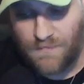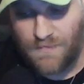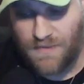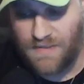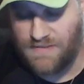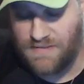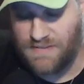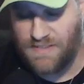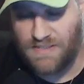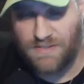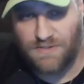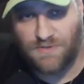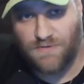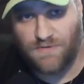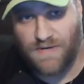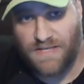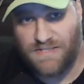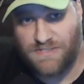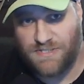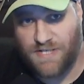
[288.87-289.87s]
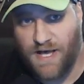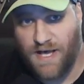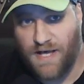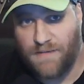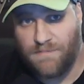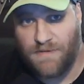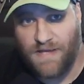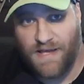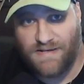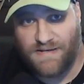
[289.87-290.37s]
did a great job
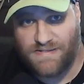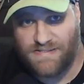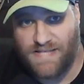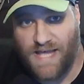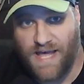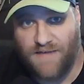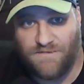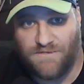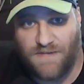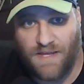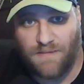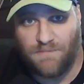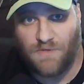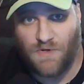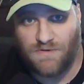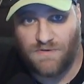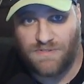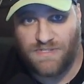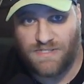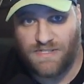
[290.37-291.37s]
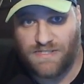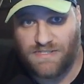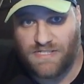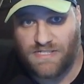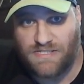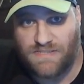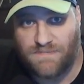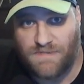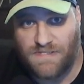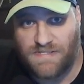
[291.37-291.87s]
at his halftime coaching
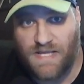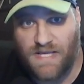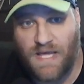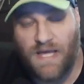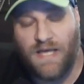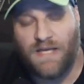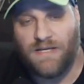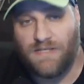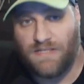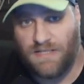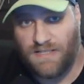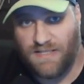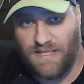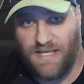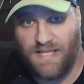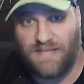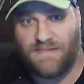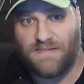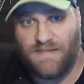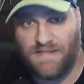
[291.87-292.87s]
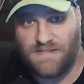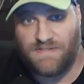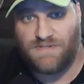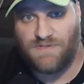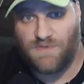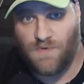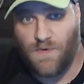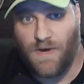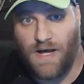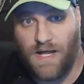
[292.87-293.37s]
adjustments to get this
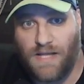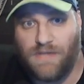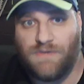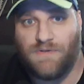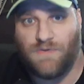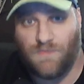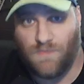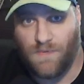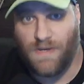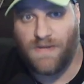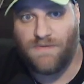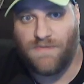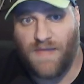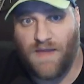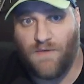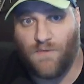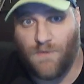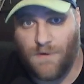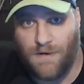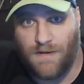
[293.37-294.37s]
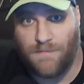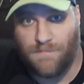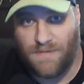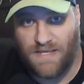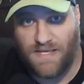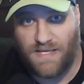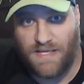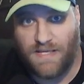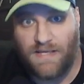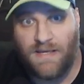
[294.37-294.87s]
squad to where they want to
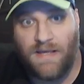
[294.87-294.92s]
be